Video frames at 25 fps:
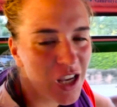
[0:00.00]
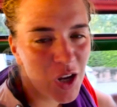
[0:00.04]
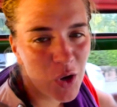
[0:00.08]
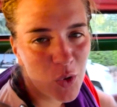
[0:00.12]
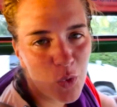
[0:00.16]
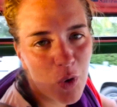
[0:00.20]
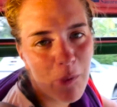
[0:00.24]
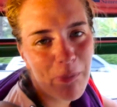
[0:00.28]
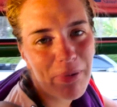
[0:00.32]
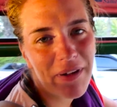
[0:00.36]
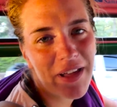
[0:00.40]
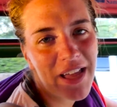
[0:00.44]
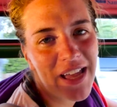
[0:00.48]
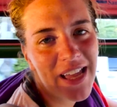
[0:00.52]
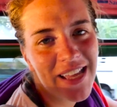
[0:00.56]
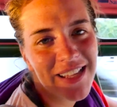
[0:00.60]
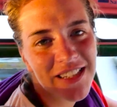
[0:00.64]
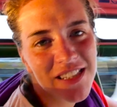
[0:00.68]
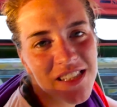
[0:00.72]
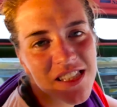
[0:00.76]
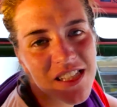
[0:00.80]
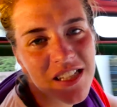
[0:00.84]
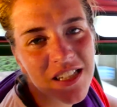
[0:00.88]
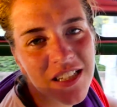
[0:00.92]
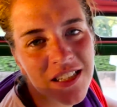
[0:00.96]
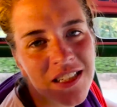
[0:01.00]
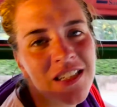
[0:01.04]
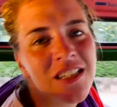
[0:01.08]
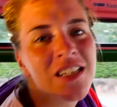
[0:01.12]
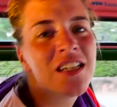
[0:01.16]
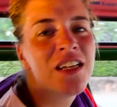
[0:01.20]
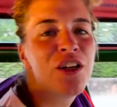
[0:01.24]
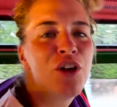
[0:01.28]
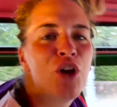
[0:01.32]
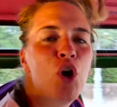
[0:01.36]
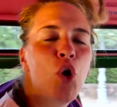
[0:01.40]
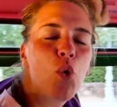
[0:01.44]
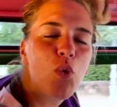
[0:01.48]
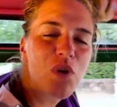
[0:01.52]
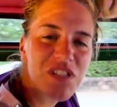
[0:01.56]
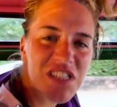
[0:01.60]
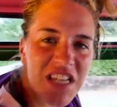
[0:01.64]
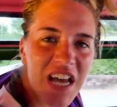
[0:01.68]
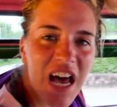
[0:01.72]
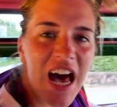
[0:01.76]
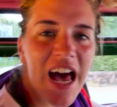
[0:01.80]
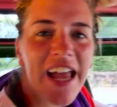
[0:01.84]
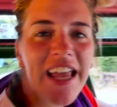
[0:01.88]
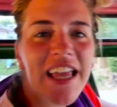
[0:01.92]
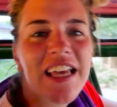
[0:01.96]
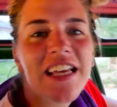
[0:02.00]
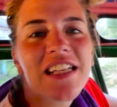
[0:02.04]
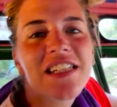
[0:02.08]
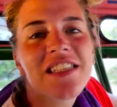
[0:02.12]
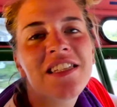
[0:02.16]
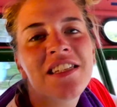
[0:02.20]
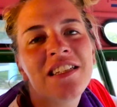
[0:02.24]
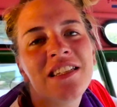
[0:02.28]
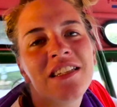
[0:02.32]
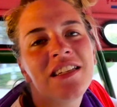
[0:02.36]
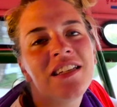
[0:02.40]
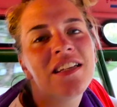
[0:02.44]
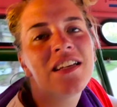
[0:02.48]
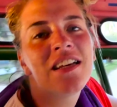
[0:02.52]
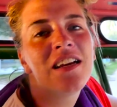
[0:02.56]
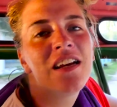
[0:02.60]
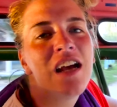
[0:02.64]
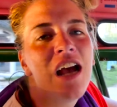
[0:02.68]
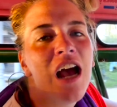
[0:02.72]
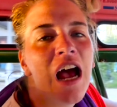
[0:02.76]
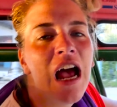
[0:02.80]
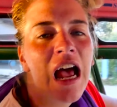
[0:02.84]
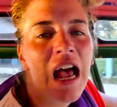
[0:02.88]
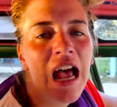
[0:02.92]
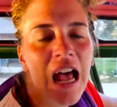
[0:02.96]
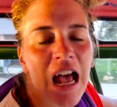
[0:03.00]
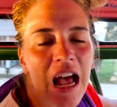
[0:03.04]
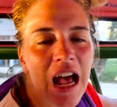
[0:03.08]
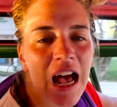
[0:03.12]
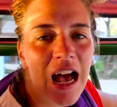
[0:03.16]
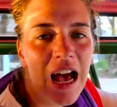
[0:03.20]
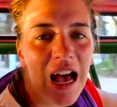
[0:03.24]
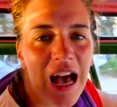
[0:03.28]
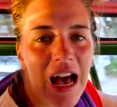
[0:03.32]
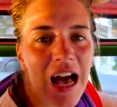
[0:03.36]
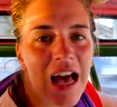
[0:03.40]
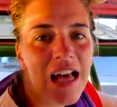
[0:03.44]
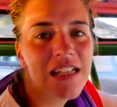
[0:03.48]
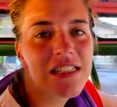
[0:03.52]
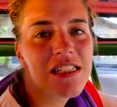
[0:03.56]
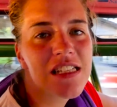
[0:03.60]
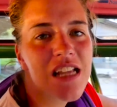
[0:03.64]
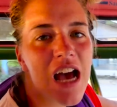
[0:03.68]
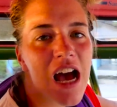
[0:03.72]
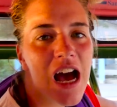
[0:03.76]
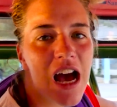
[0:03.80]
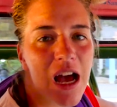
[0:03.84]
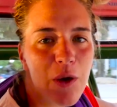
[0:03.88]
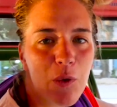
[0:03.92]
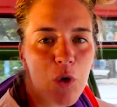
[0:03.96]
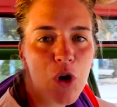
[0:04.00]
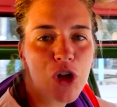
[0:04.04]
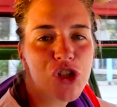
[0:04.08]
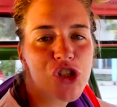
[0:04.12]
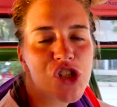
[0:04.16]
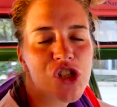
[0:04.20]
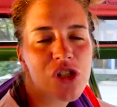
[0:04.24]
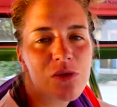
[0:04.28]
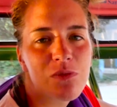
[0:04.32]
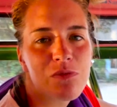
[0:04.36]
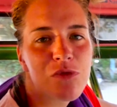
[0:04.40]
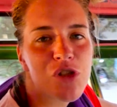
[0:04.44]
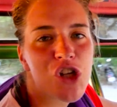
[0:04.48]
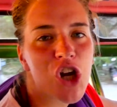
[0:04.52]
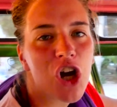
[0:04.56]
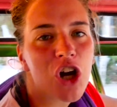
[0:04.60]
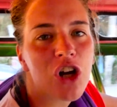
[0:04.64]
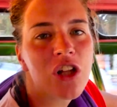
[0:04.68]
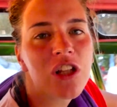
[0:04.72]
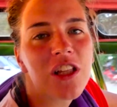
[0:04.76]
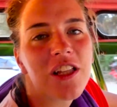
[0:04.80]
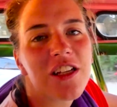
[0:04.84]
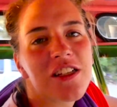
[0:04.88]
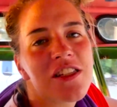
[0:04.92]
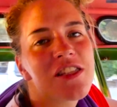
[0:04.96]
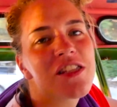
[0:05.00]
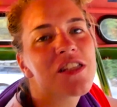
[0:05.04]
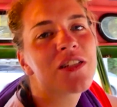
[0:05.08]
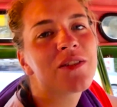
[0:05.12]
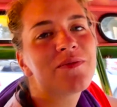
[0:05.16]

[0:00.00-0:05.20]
we're burnt, we're tired, and I want some chocolate.